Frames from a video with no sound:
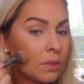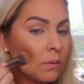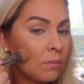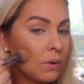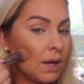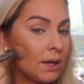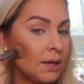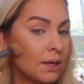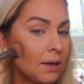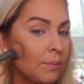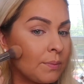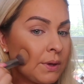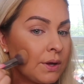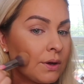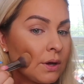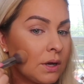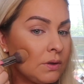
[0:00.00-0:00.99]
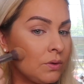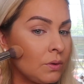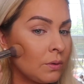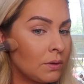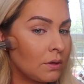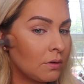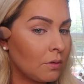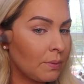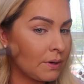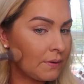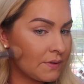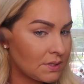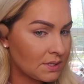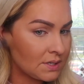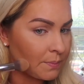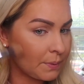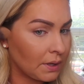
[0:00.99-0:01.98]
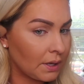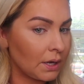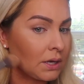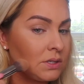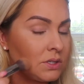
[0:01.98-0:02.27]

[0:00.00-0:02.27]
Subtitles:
When I get up here, I do a little bit of a stippling.